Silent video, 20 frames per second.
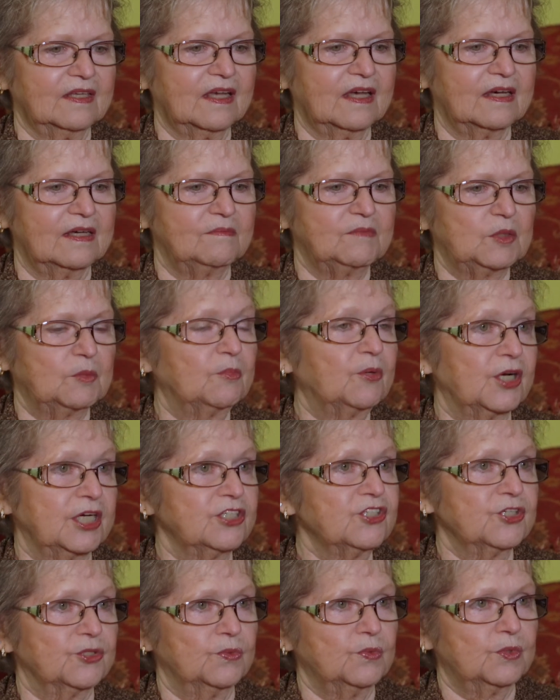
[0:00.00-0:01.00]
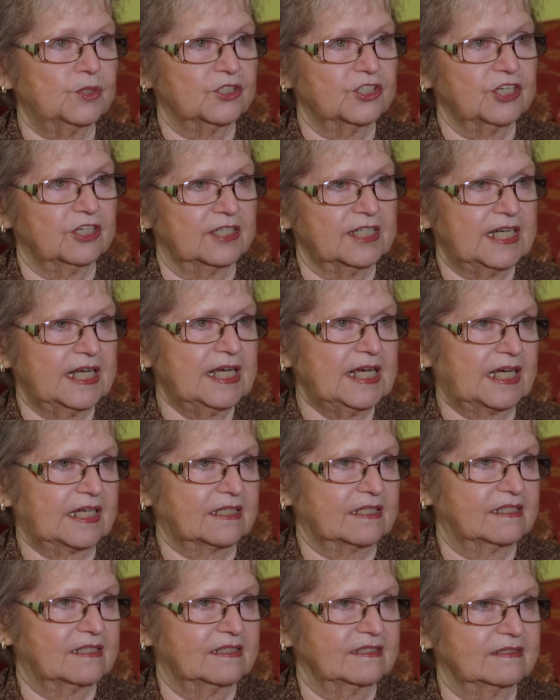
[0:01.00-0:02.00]
came to pressure wash our
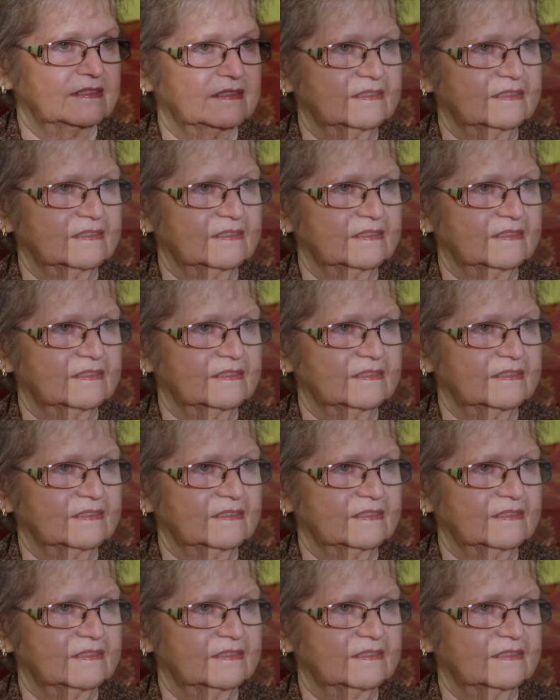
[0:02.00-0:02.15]
decks,